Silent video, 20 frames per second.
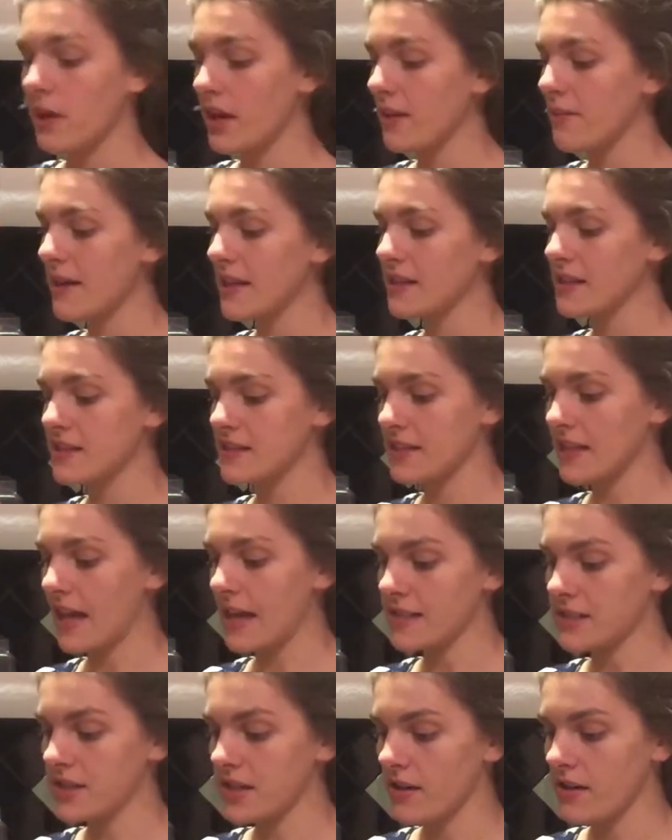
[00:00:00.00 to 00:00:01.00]
When I made these
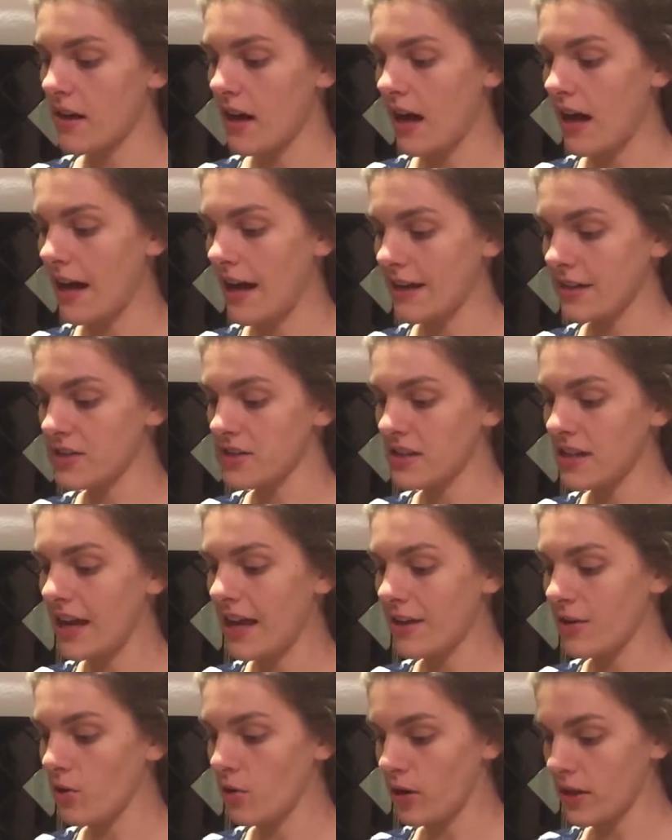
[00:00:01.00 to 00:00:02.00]
last year, I actually
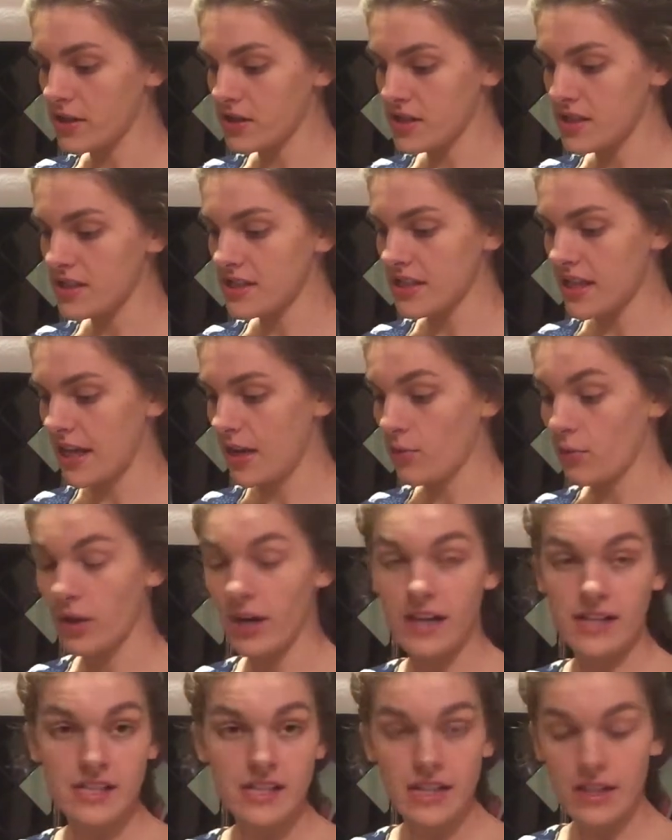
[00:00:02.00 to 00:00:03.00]
had oranges and
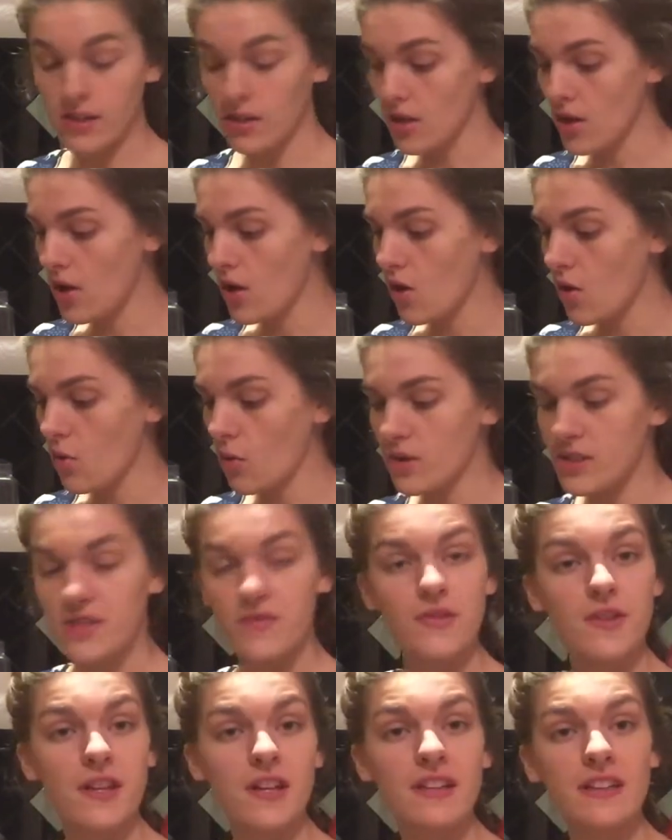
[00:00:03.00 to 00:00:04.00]
what I did was
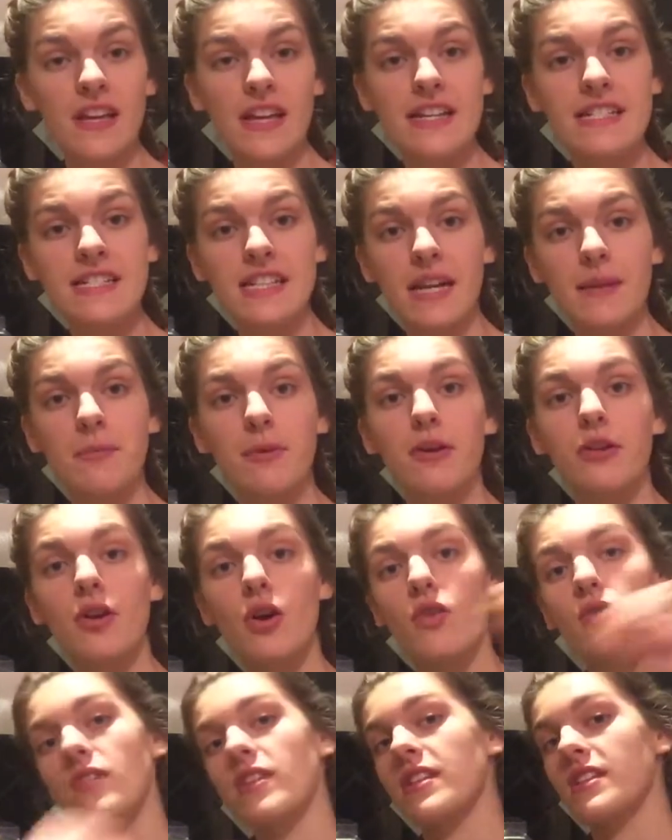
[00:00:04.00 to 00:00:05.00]
for the glaze that I put
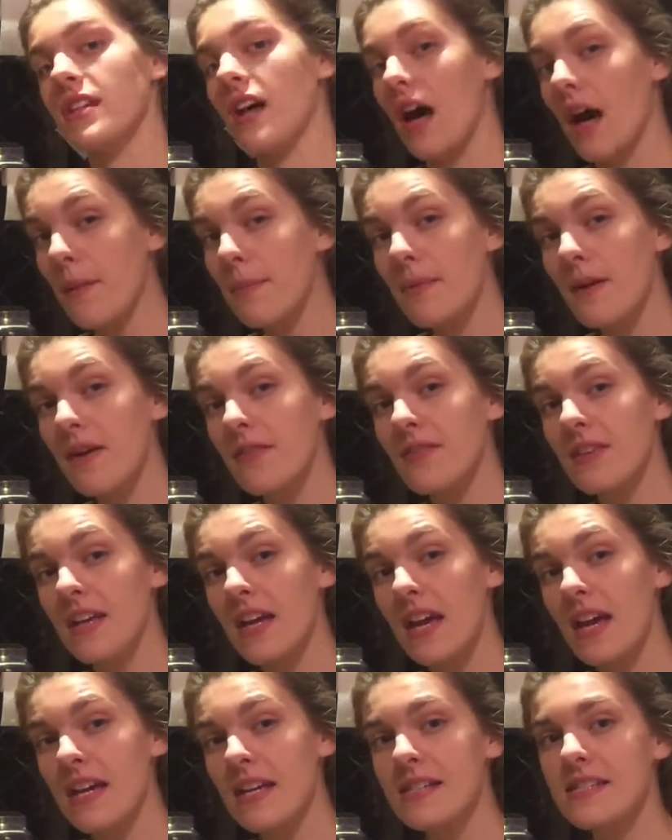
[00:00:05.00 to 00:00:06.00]
over the top of the
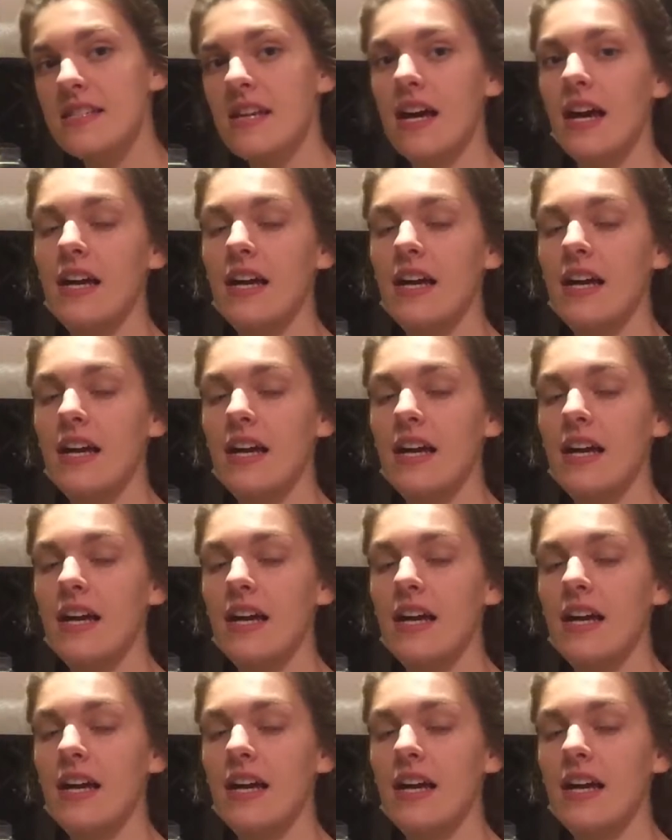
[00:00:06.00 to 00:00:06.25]
cakes,